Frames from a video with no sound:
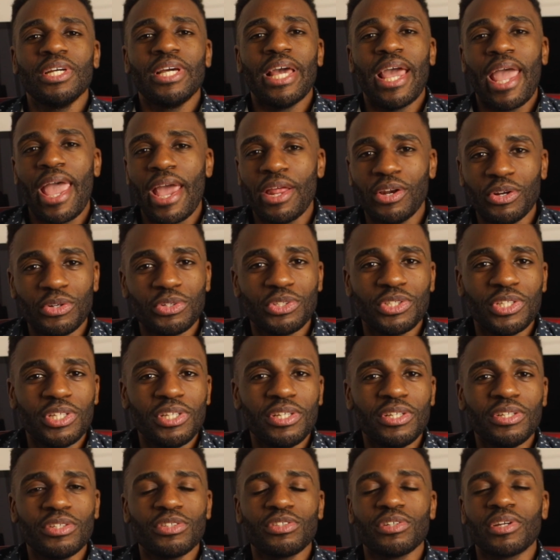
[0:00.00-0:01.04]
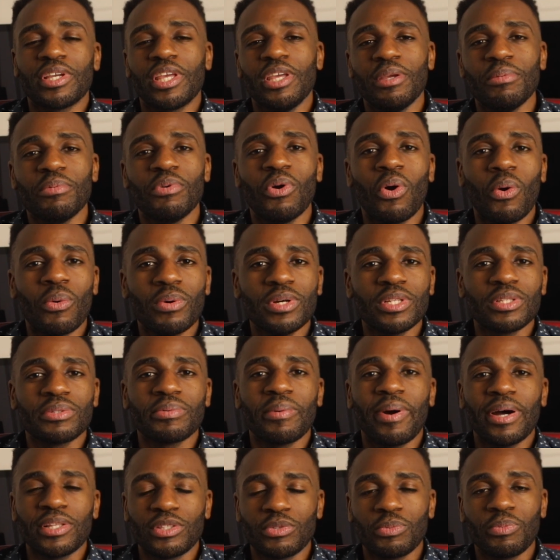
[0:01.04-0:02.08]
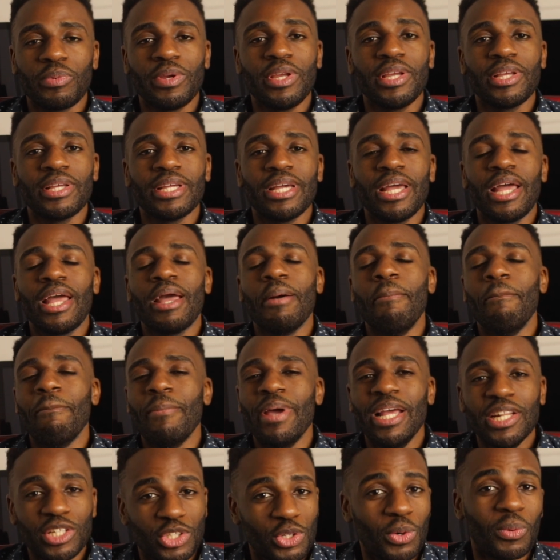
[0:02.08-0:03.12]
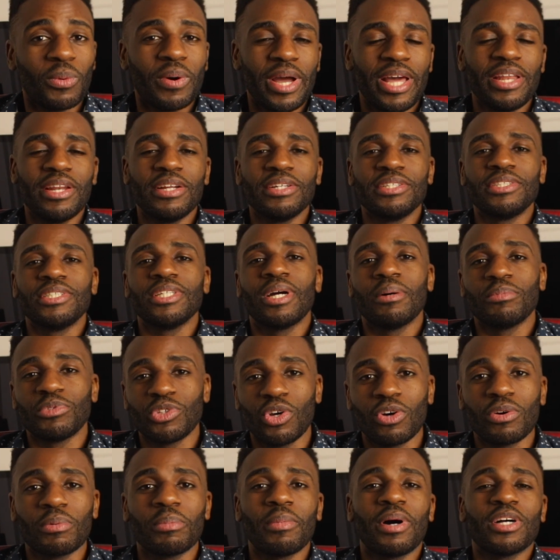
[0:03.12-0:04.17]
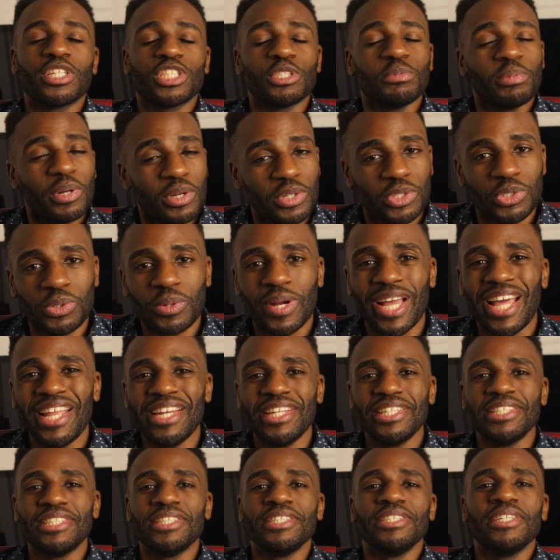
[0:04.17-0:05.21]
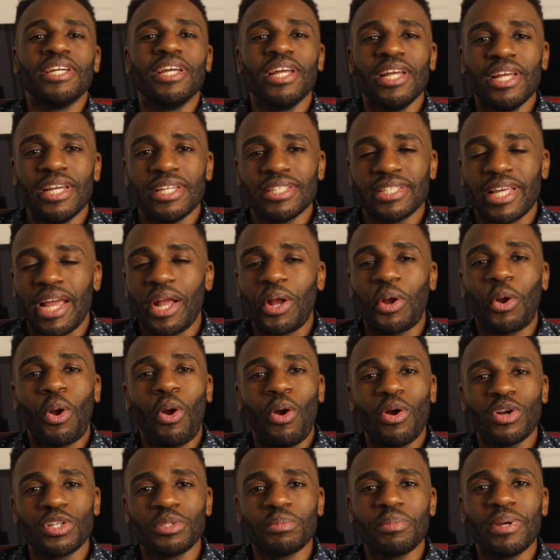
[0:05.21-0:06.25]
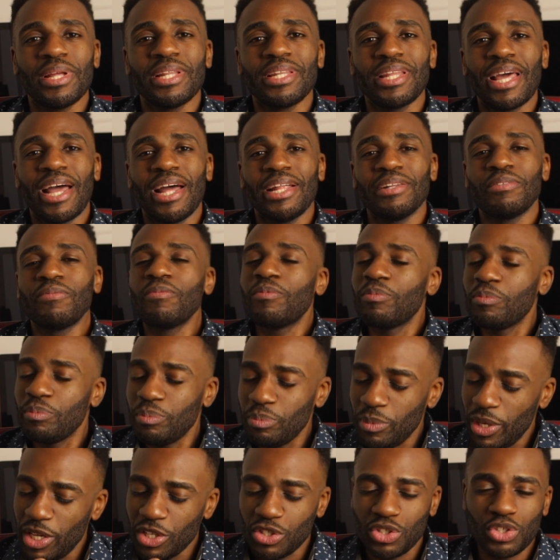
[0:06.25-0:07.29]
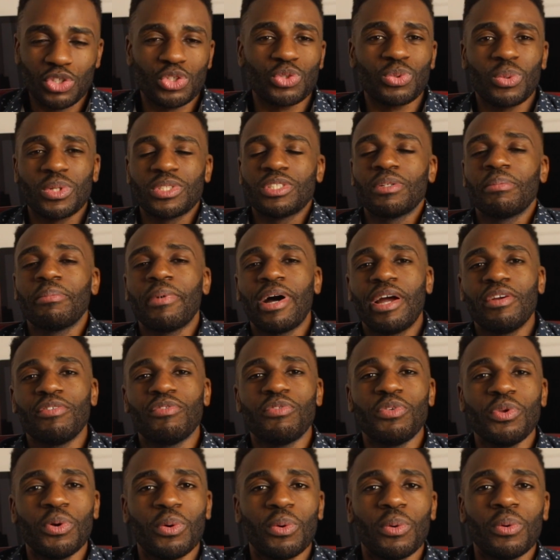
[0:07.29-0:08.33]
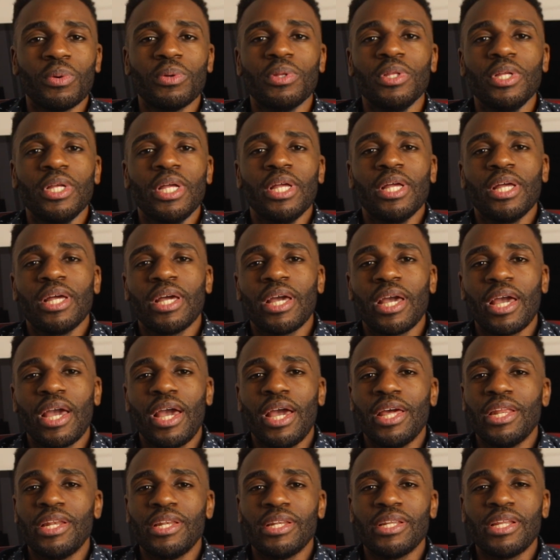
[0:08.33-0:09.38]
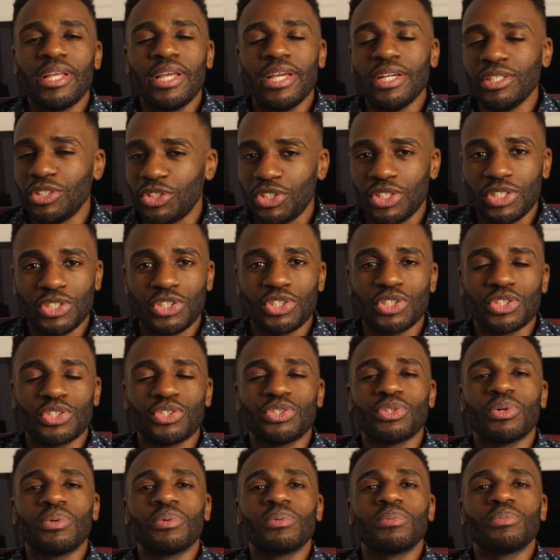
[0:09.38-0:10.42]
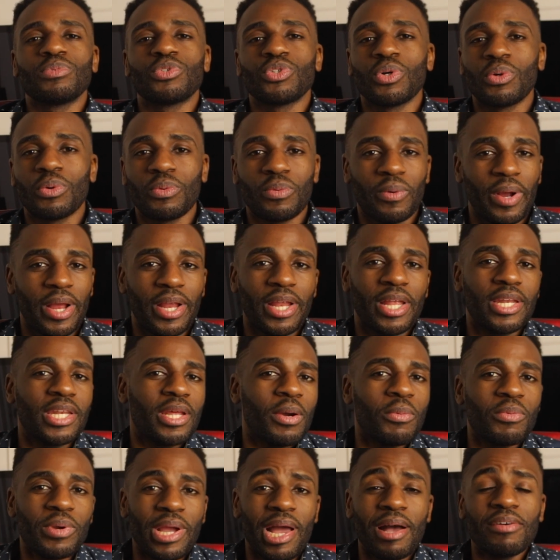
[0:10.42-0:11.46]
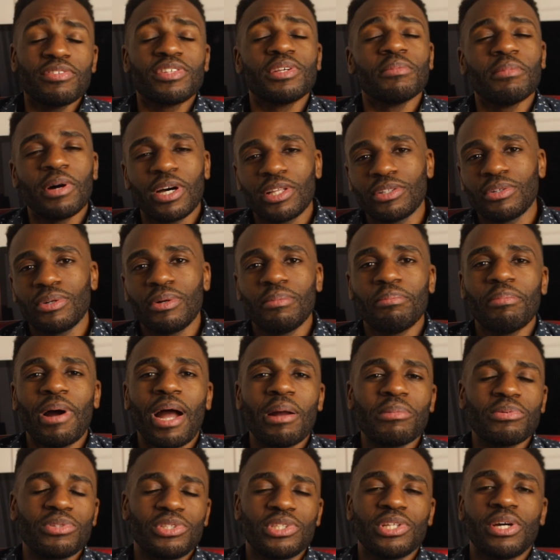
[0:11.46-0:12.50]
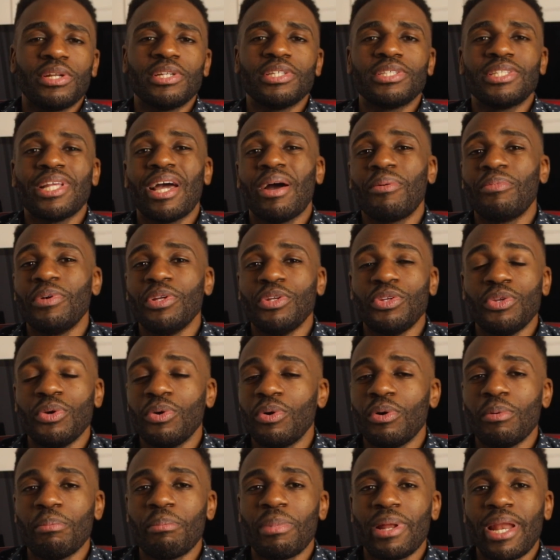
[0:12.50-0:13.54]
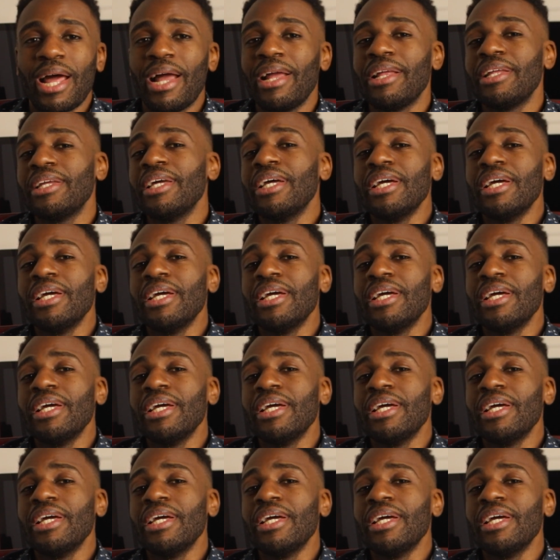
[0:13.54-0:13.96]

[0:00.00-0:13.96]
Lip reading: energy to keep going throughout the week. Mental energy, I'm talking about spiritual energy, that encouragement that is the source of my fuel. And it's just so great. And then we have some other Bible studies that we do, but I